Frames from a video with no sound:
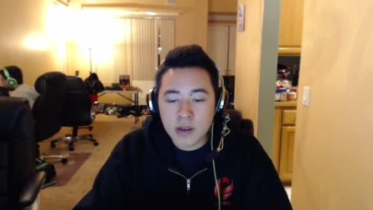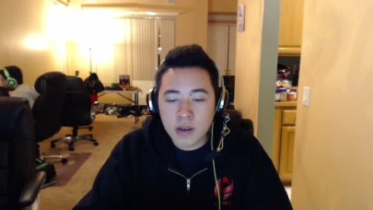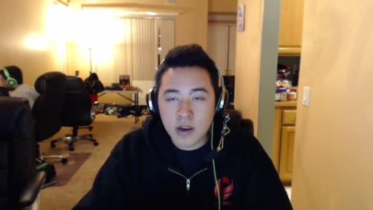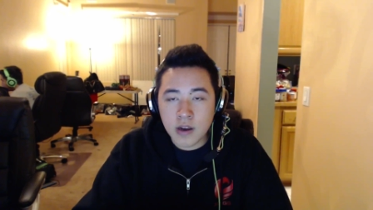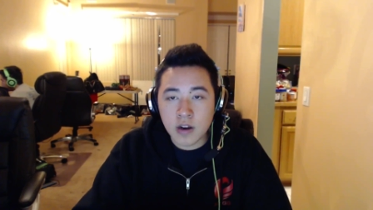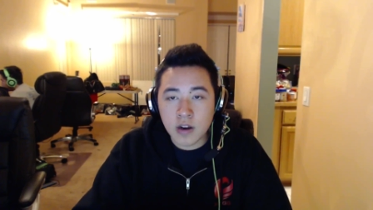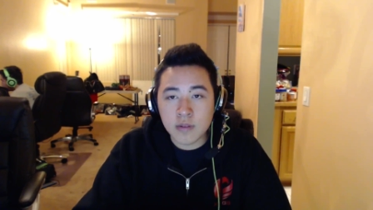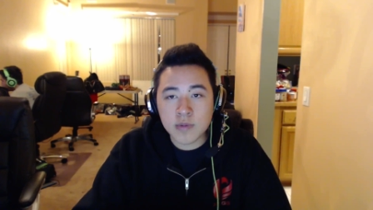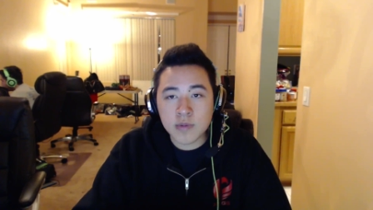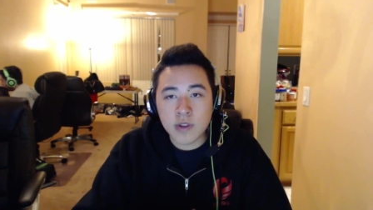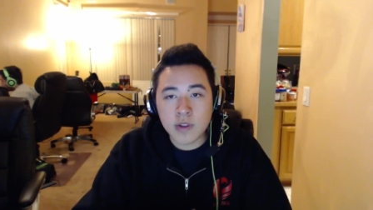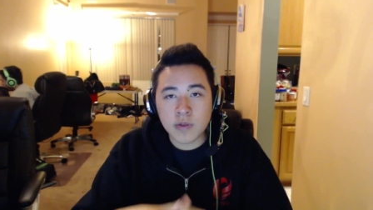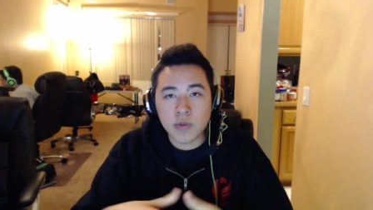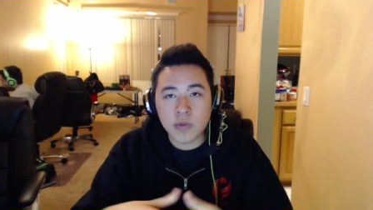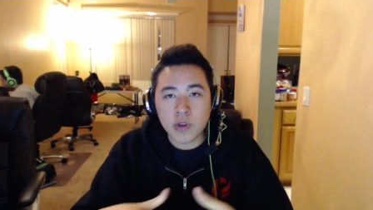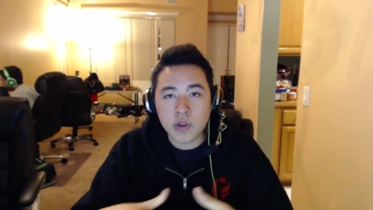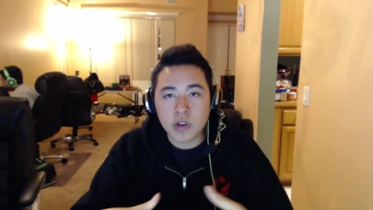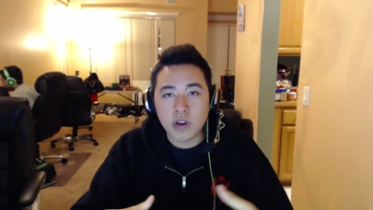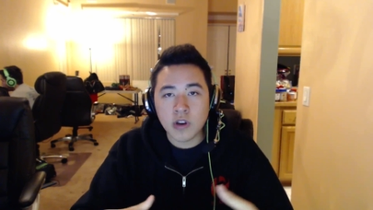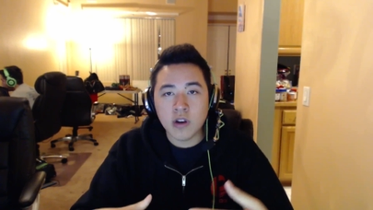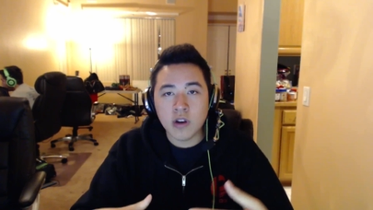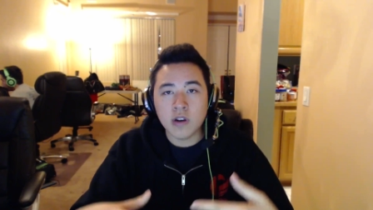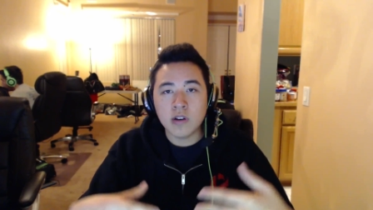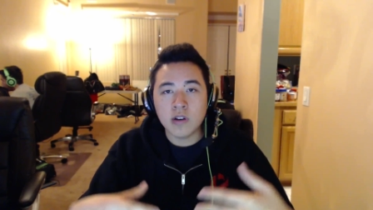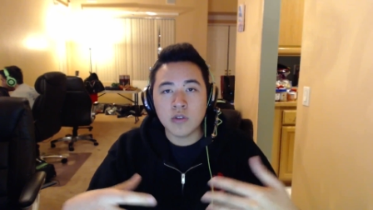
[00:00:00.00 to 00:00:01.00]
I hope that we
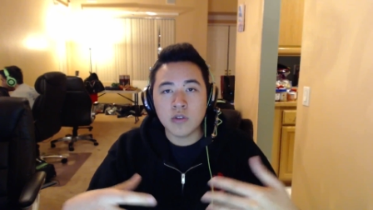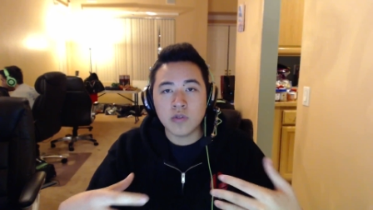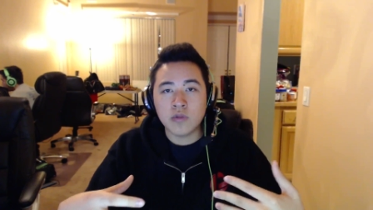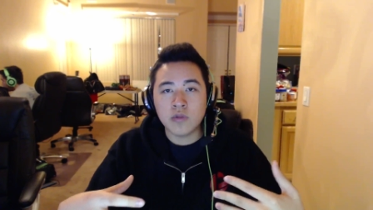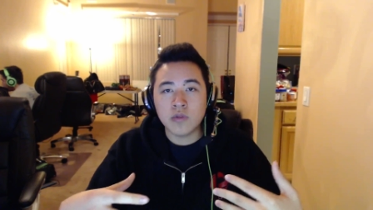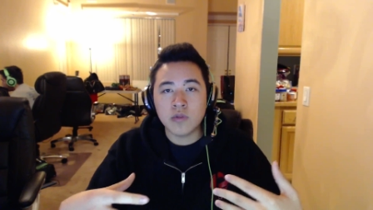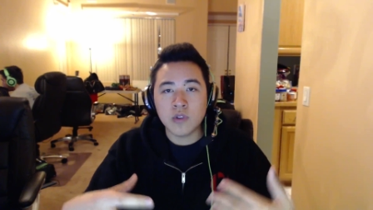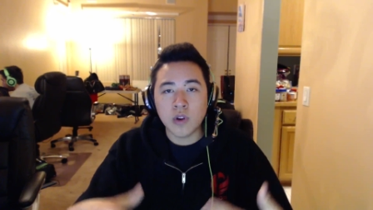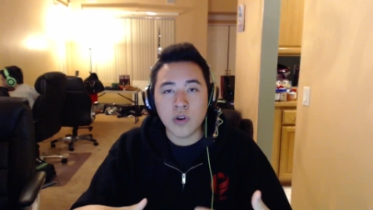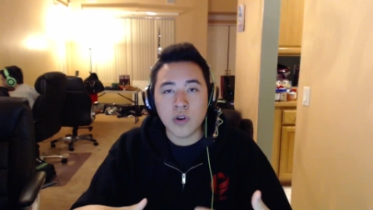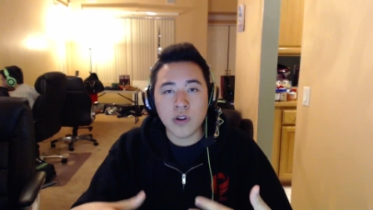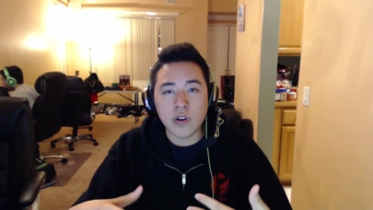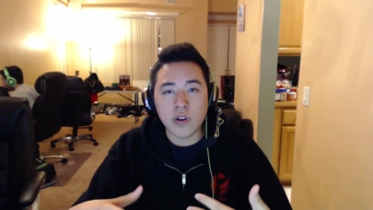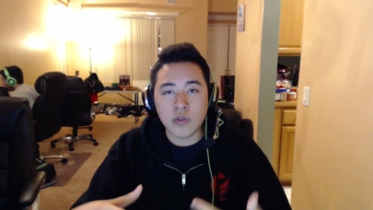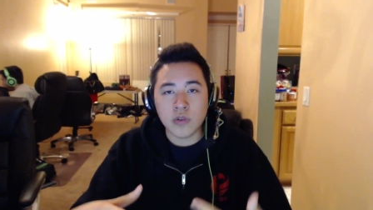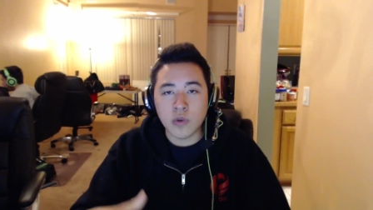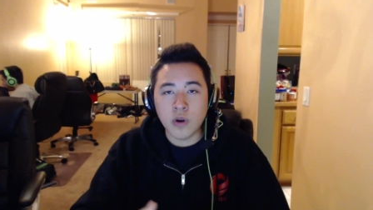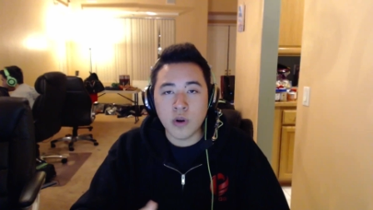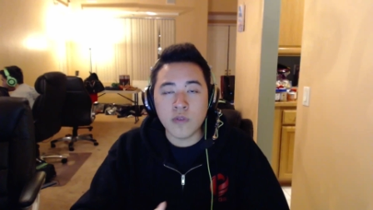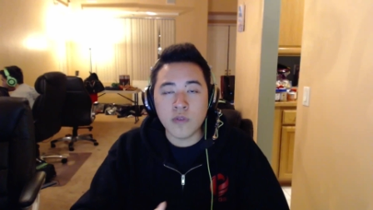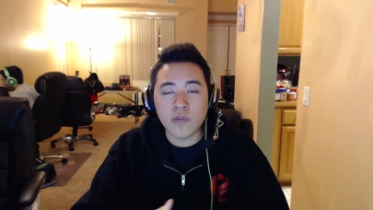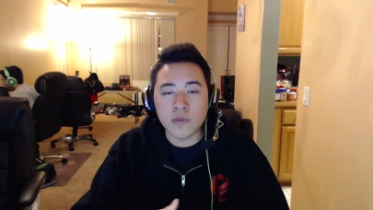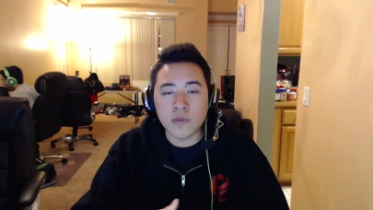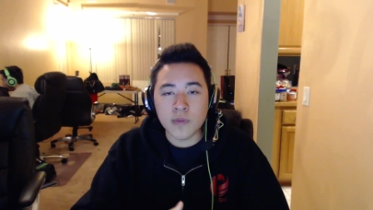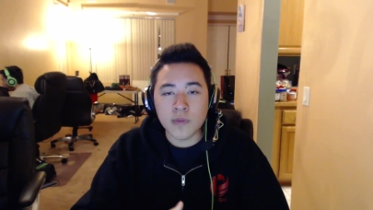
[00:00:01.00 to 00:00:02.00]
can all learn and
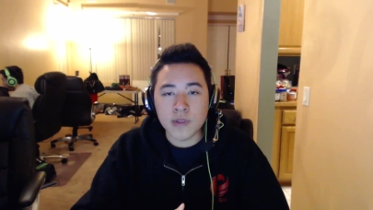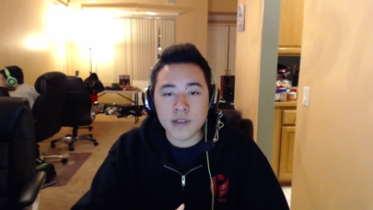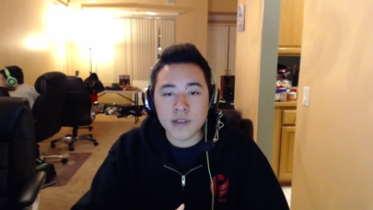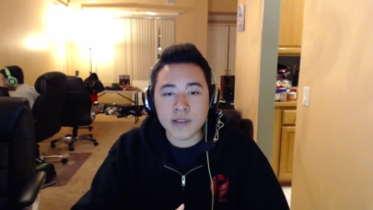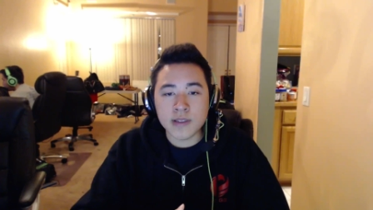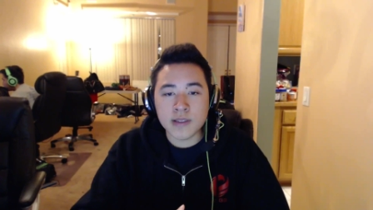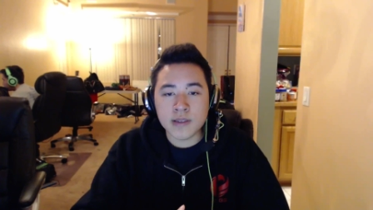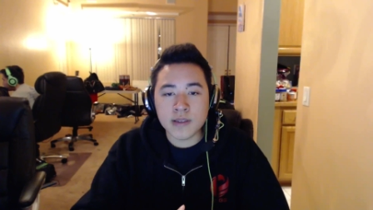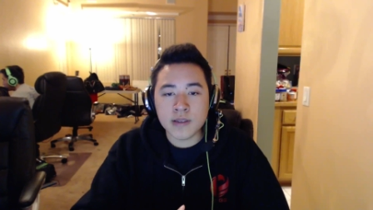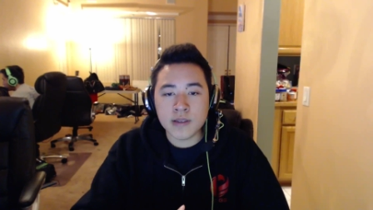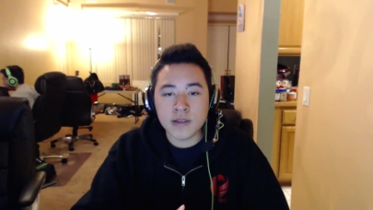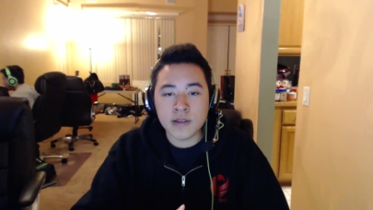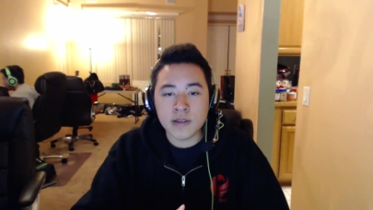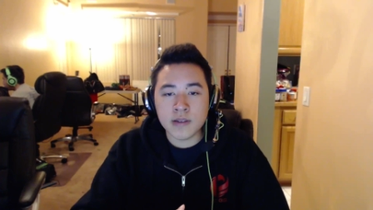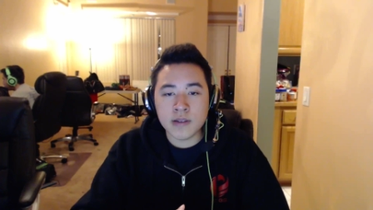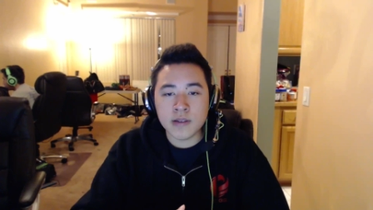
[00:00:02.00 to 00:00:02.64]
grow from this.